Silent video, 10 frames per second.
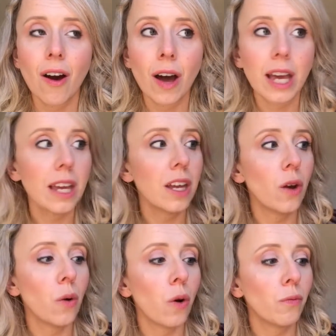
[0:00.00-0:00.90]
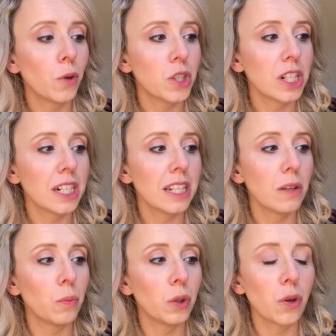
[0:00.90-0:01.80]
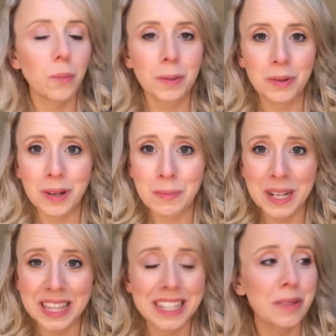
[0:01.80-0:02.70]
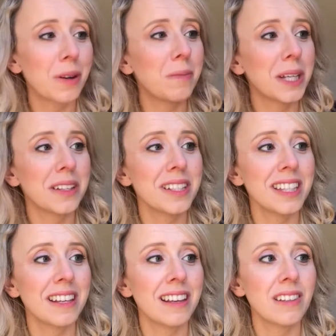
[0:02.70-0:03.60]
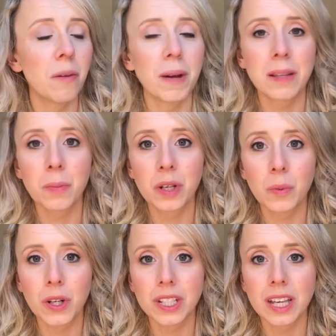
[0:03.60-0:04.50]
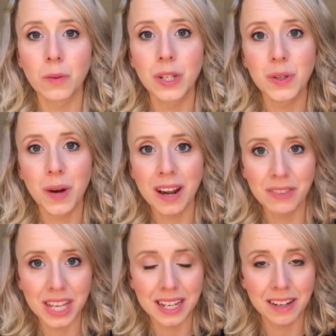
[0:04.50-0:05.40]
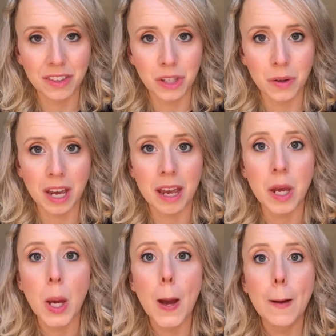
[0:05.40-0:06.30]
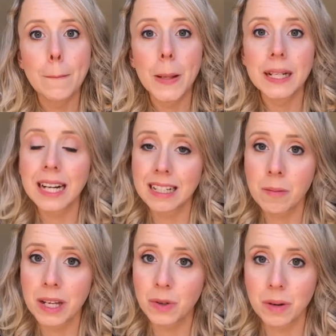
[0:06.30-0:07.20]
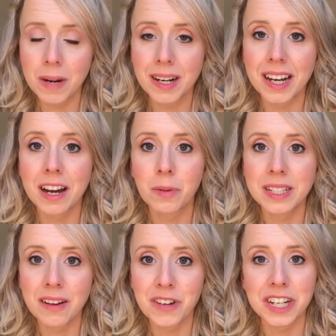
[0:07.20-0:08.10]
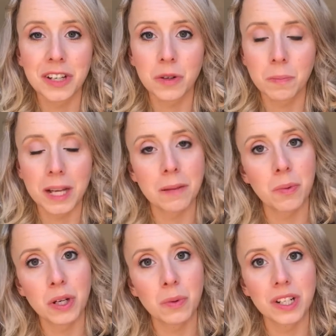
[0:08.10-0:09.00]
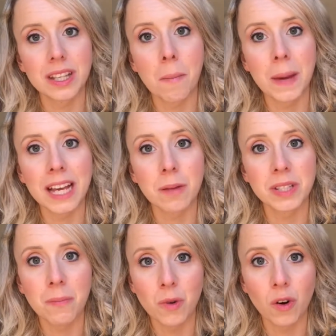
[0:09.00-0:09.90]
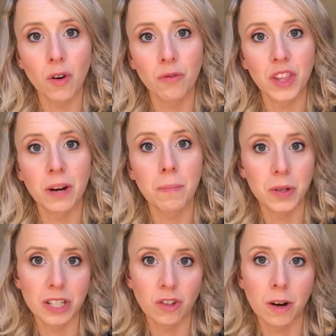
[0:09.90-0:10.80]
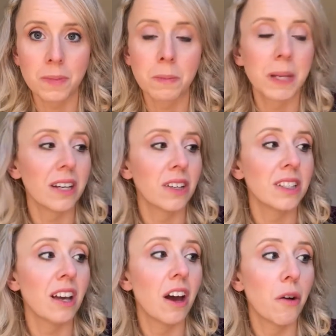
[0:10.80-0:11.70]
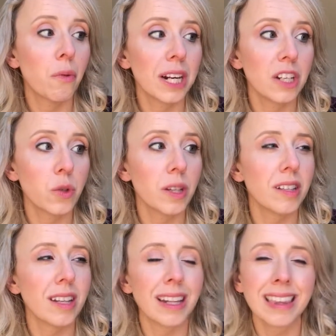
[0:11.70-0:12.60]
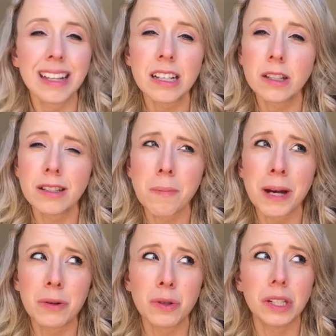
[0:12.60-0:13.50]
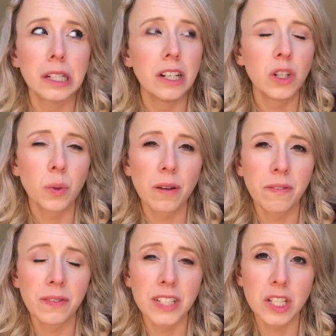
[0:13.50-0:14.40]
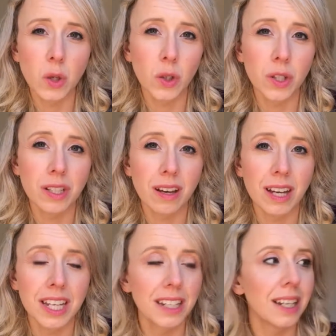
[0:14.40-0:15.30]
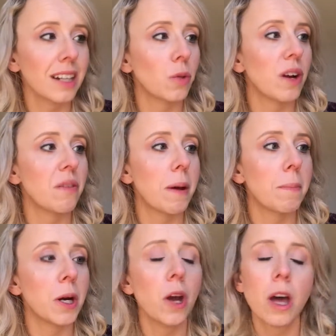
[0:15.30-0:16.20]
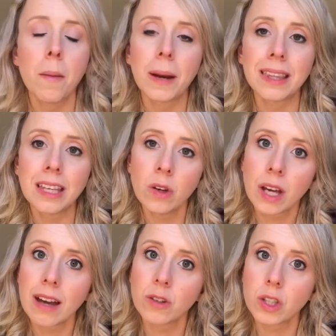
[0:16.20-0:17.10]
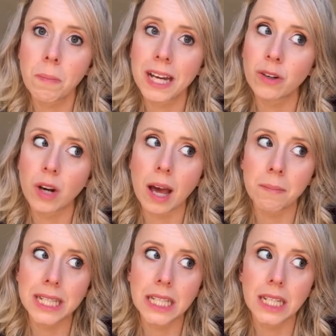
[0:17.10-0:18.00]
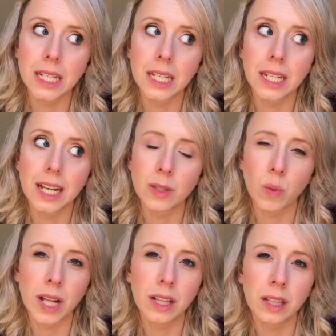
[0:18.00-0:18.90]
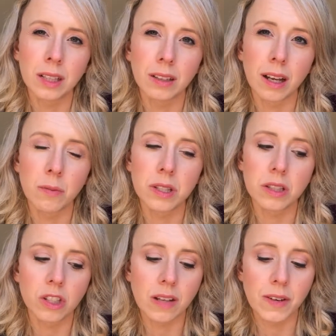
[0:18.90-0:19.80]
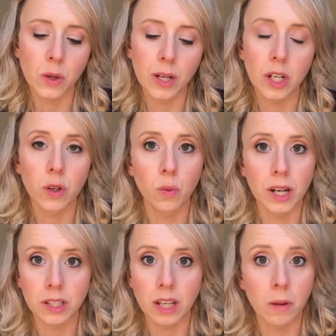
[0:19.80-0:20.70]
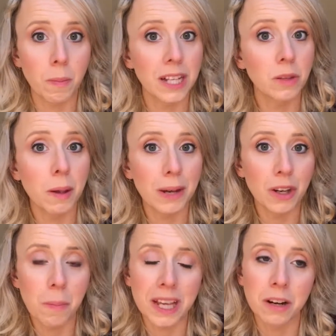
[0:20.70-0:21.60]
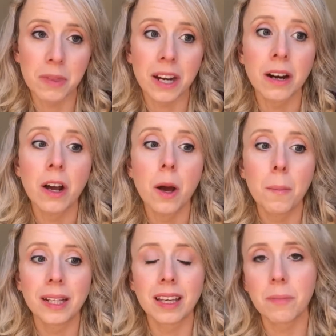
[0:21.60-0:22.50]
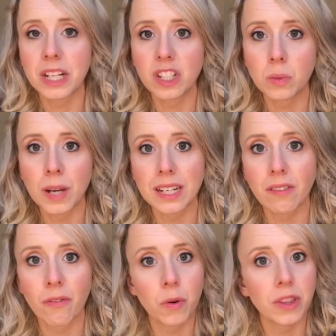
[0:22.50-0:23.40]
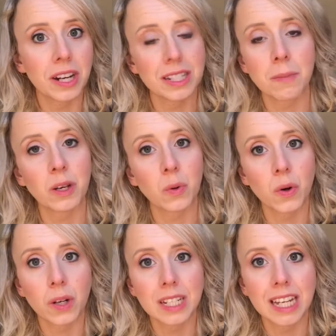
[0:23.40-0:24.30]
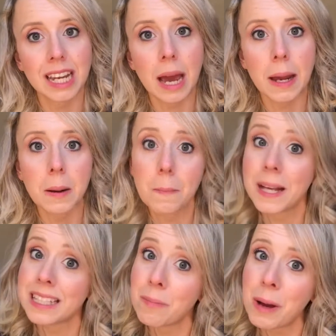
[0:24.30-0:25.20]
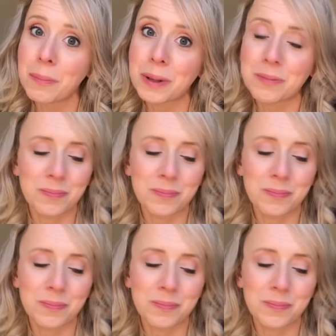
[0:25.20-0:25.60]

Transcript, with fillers: I unfortunately will not be able to rebuy this one because it is from Bath and Body Works and we don't have that here in the UK. But next time I go to America, I will definitely go to Bath and Body Works and pick up some more of their body scrubs because really enjoyed this. I think this is about $12.50. I can't quite remember, but I think you can also buy it on Amazon as well. I was just having a quick look where else I could buy it, so maybe I could pick it up there. But I think I might just wait for the next time I go on holiday and pick some up.